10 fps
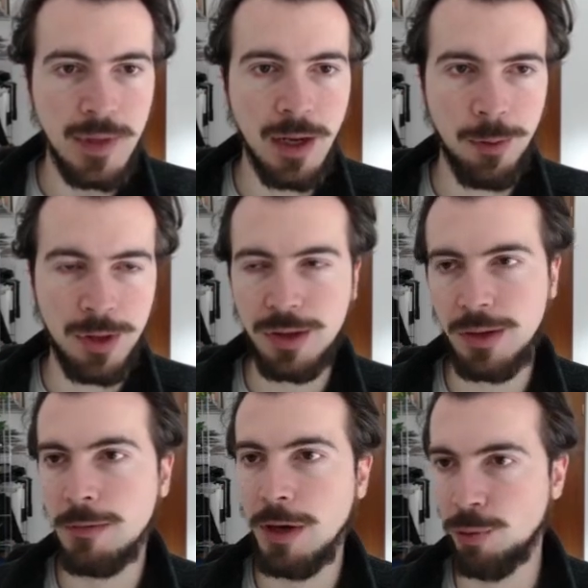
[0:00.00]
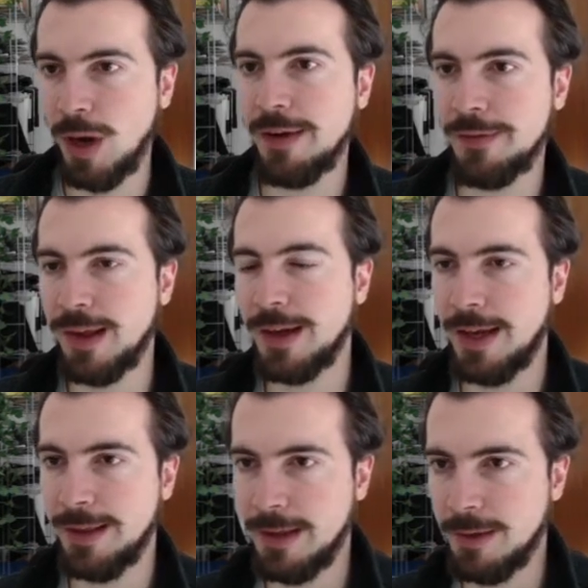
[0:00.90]
which arrives then
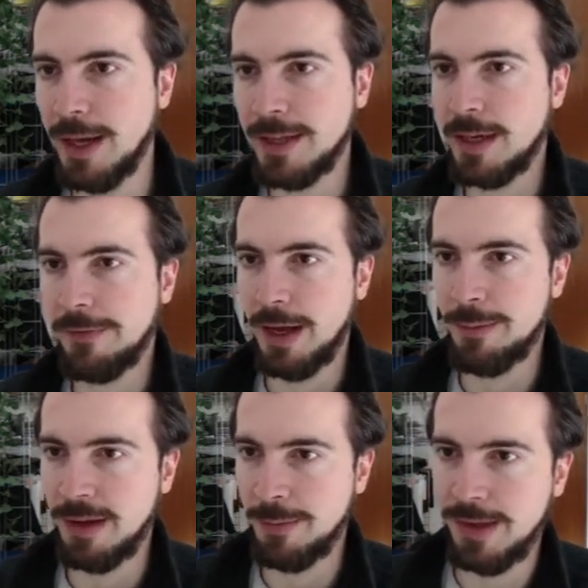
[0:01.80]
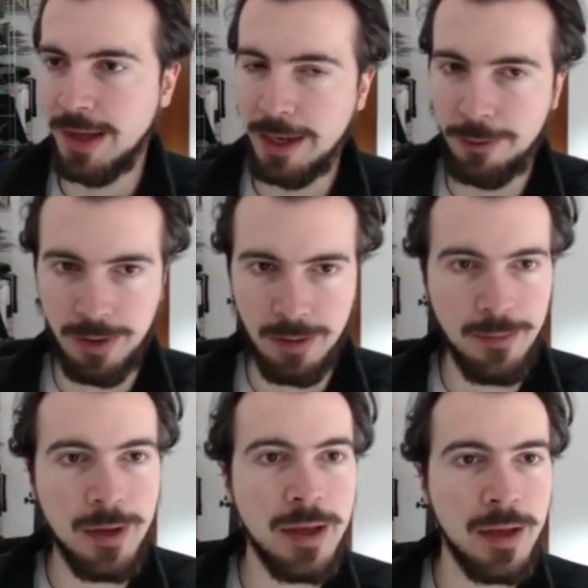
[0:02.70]
at the multi-level MCMC algorithm
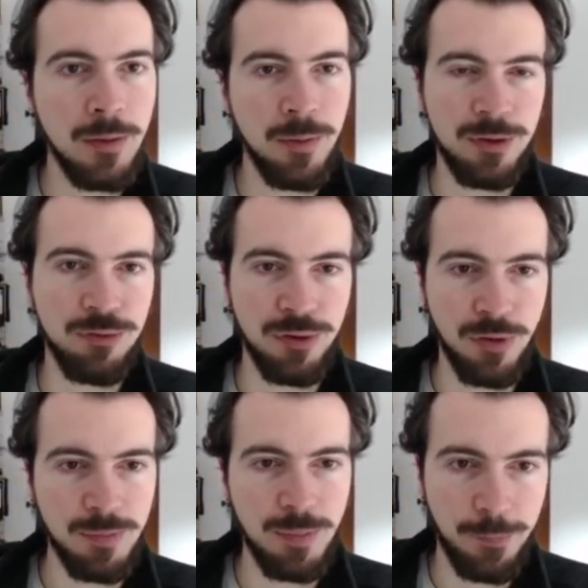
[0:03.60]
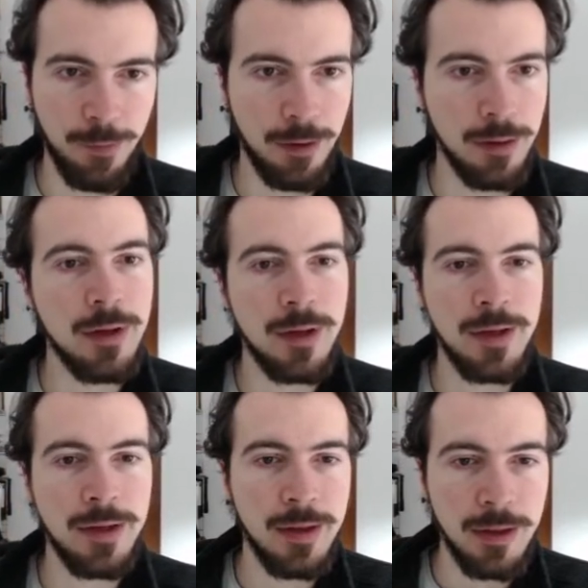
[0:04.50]
we introduced before.
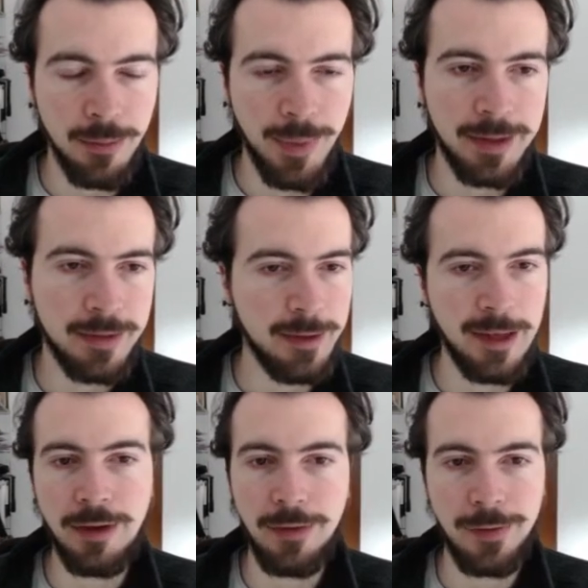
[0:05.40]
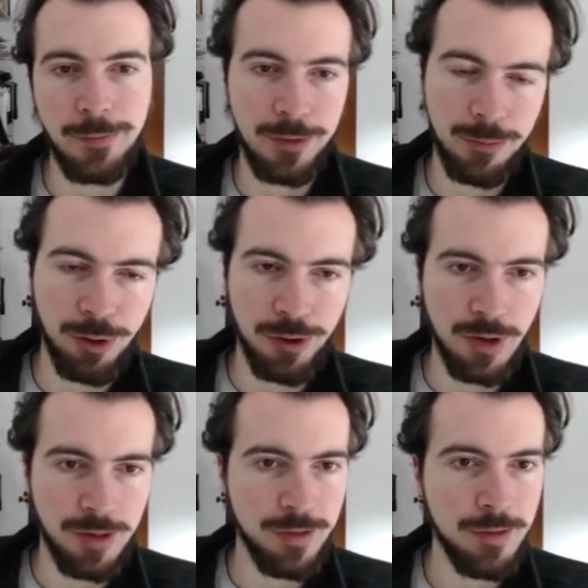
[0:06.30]
You might think of different
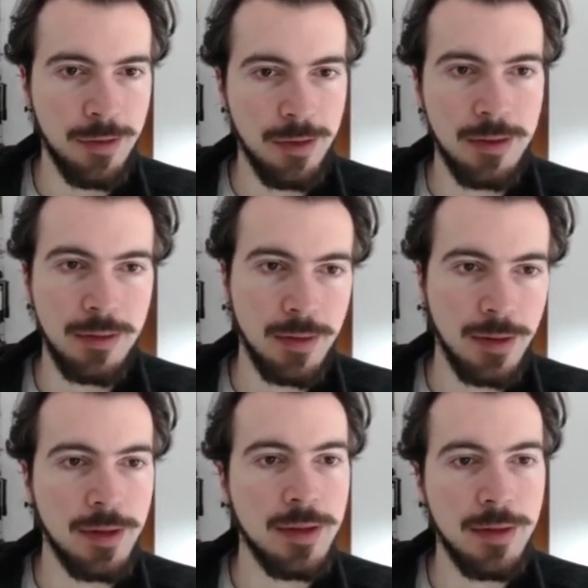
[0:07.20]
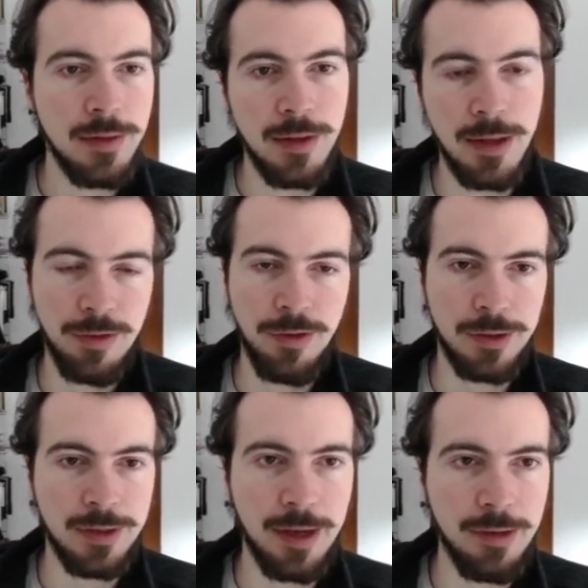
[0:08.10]
approaches in certain
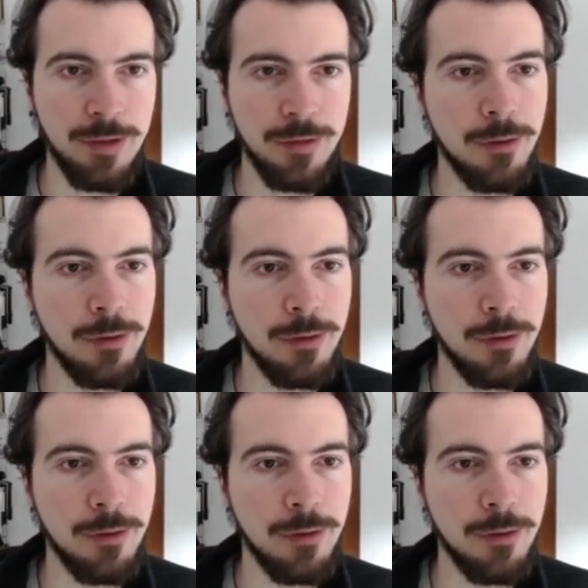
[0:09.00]
cases.